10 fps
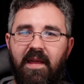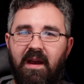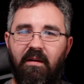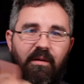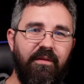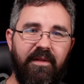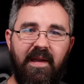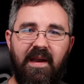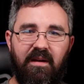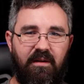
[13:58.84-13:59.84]
there,
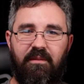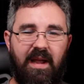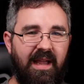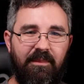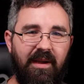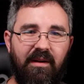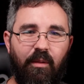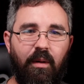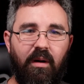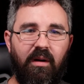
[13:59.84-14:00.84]
or hiding behind
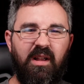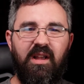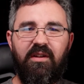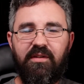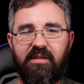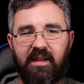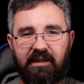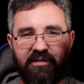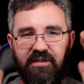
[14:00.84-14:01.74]
a wall, just so that it's